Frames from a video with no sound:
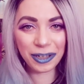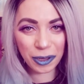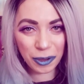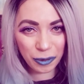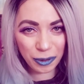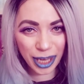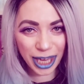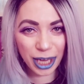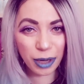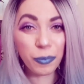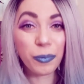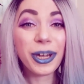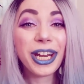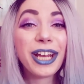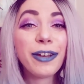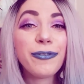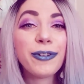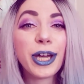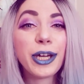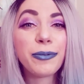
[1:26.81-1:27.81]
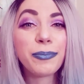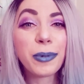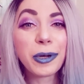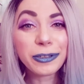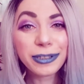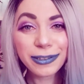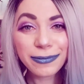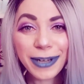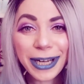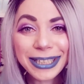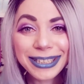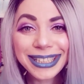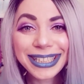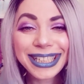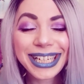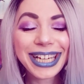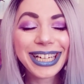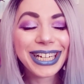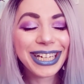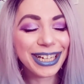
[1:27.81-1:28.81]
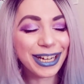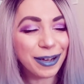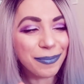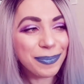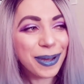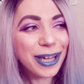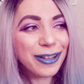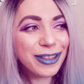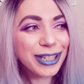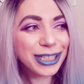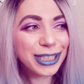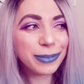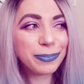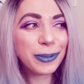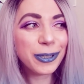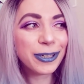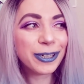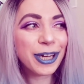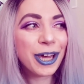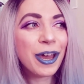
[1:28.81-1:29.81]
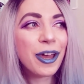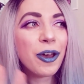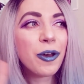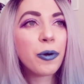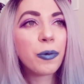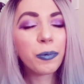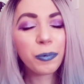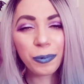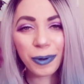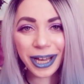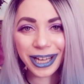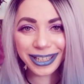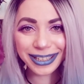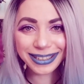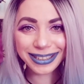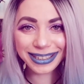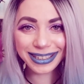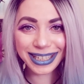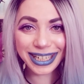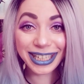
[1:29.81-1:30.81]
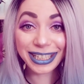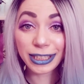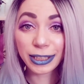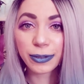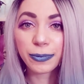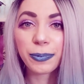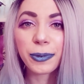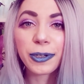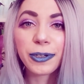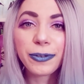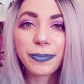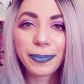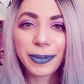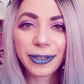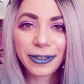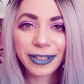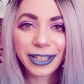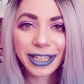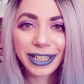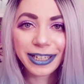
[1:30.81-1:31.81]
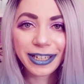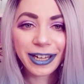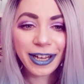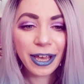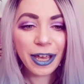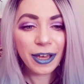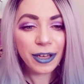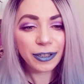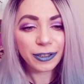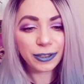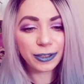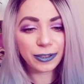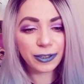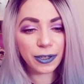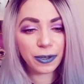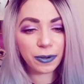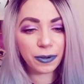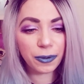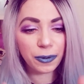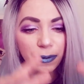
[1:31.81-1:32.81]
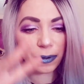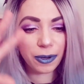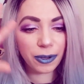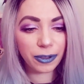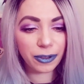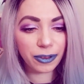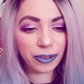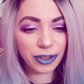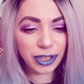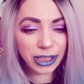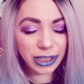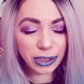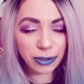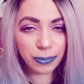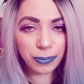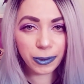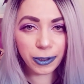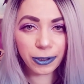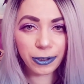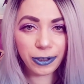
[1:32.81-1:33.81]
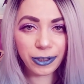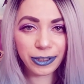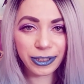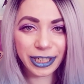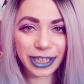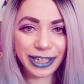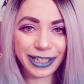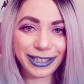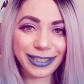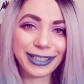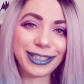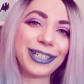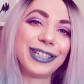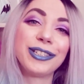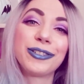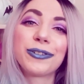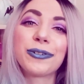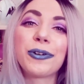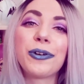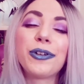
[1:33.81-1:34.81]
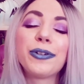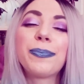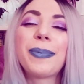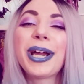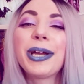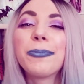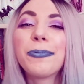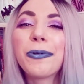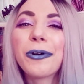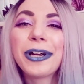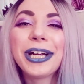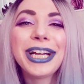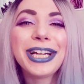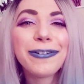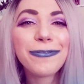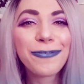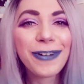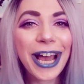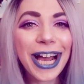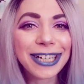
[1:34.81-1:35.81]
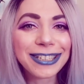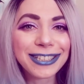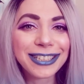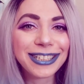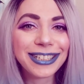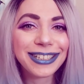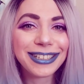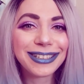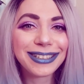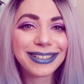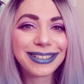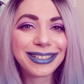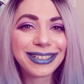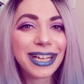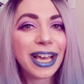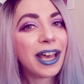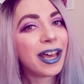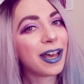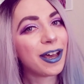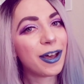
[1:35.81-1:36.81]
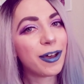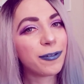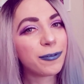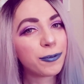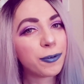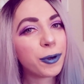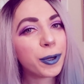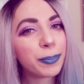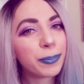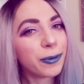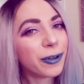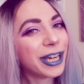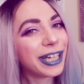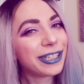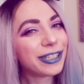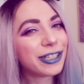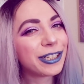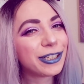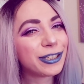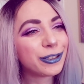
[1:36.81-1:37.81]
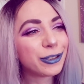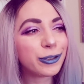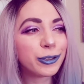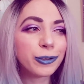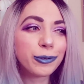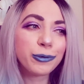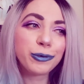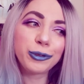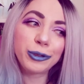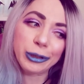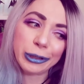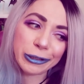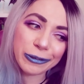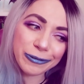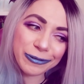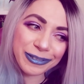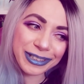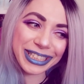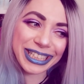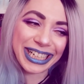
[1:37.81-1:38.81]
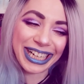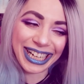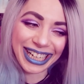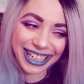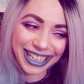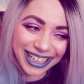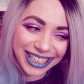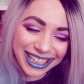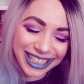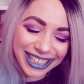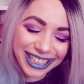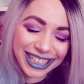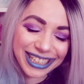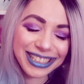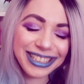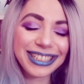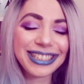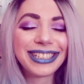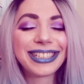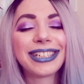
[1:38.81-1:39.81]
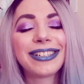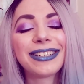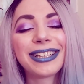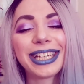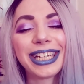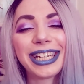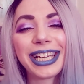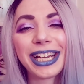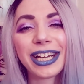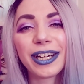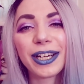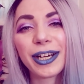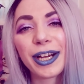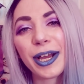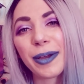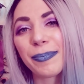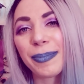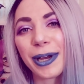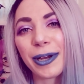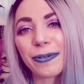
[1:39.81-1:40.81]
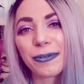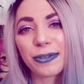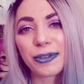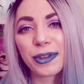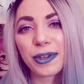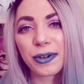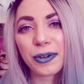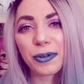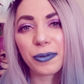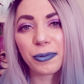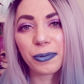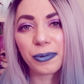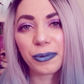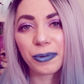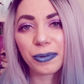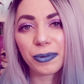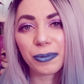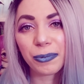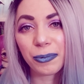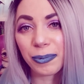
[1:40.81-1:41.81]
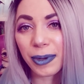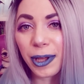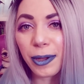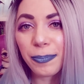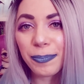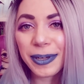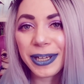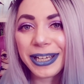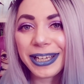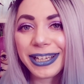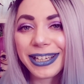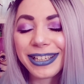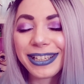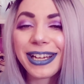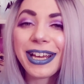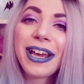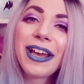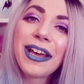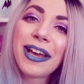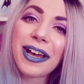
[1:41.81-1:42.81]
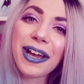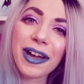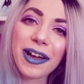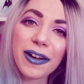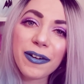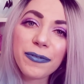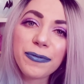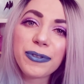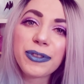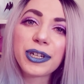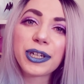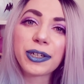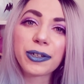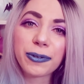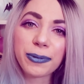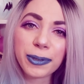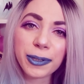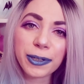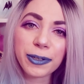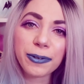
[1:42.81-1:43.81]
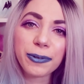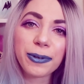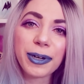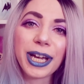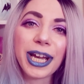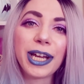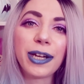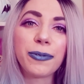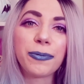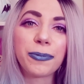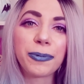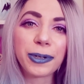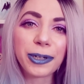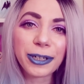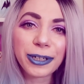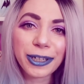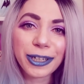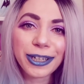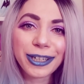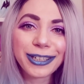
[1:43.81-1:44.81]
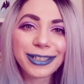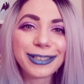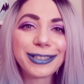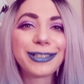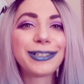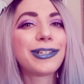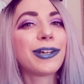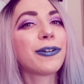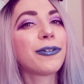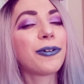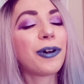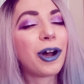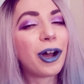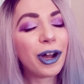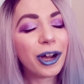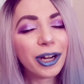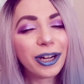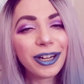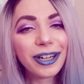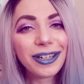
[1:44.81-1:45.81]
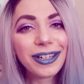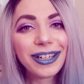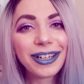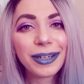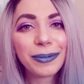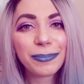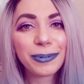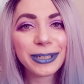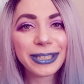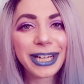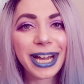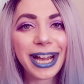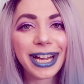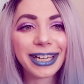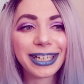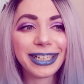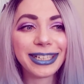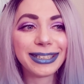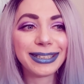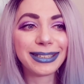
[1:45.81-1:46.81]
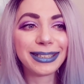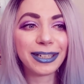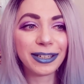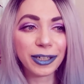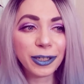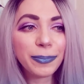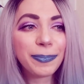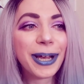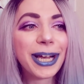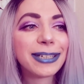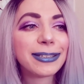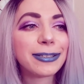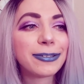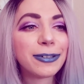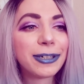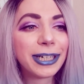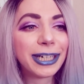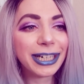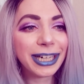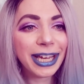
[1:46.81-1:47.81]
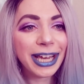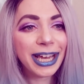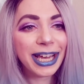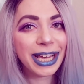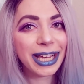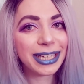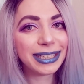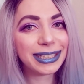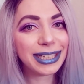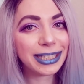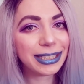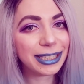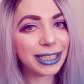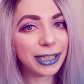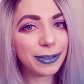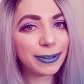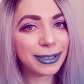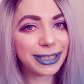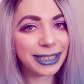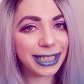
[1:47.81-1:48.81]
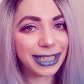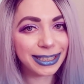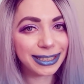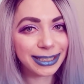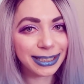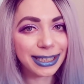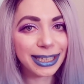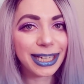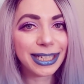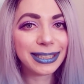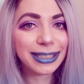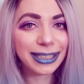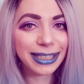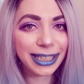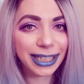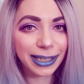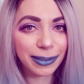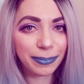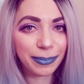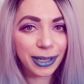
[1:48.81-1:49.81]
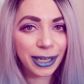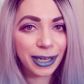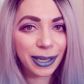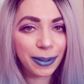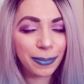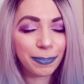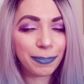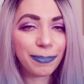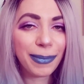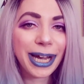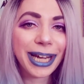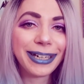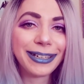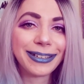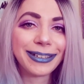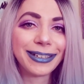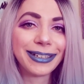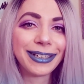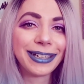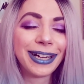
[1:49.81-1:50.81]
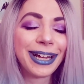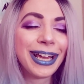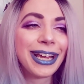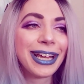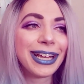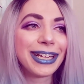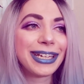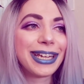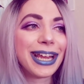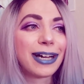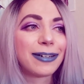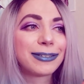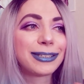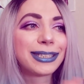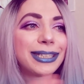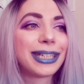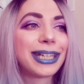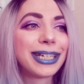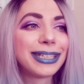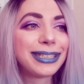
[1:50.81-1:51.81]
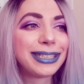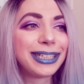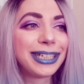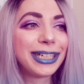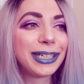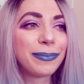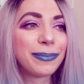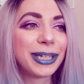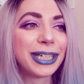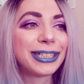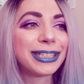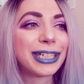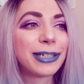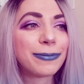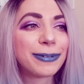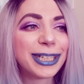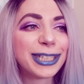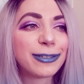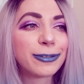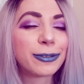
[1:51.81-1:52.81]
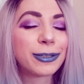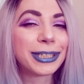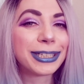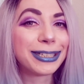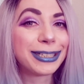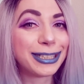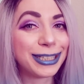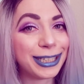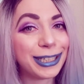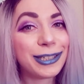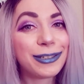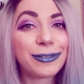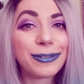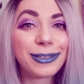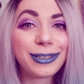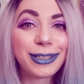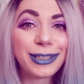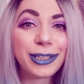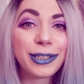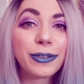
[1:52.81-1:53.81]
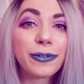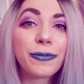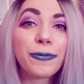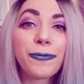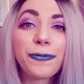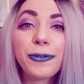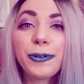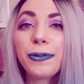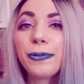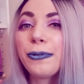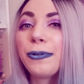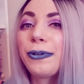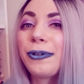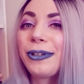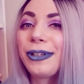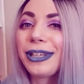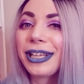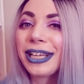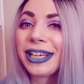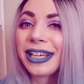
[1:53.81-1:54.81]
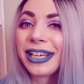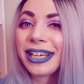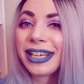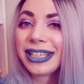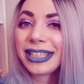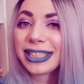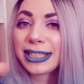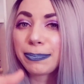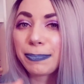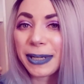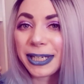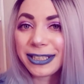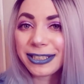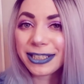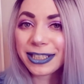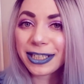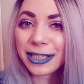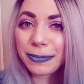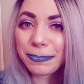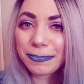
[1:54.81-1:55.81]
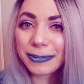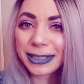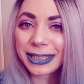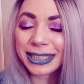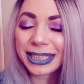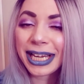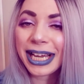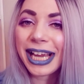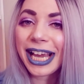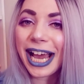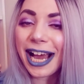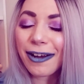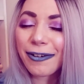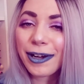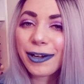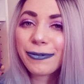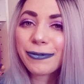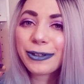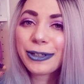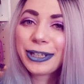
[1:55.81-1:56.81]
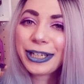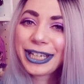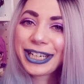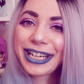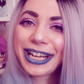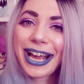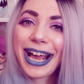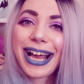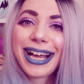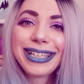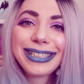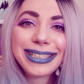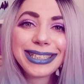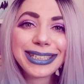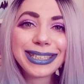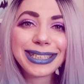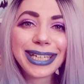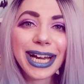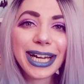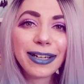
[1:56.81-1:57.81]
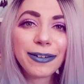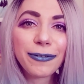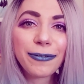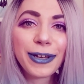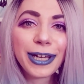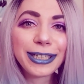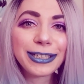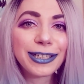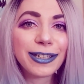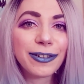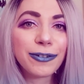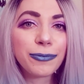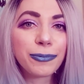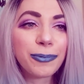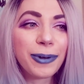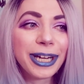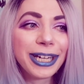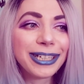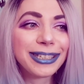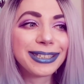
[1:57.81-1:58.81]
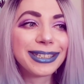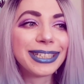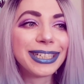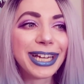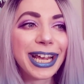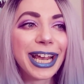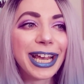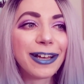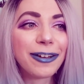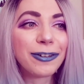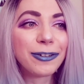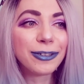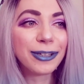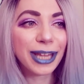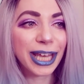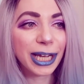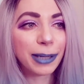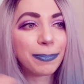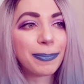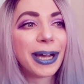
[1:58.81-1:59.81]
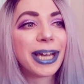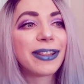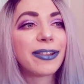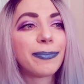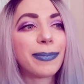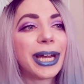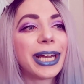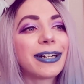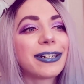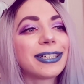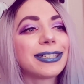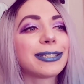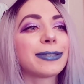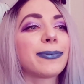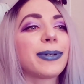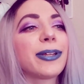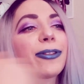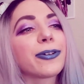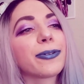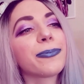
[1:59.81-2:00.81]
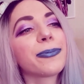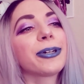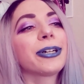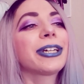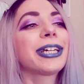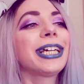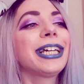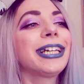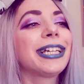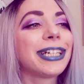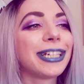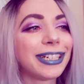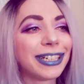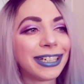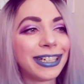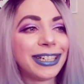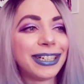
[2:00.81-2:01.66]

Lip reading: Okay, what I found most fascinating about this book was its world building. So this world is controlled by warring factions of corporations who don't necessarily care about the well-being of their crew and workers. So our protagonist, her backstory is that she was a celestium miner. Now, celestium is a resource used to fuel spaceships. However, it has a side effect of when it's inhaled, like by the miners while they're working and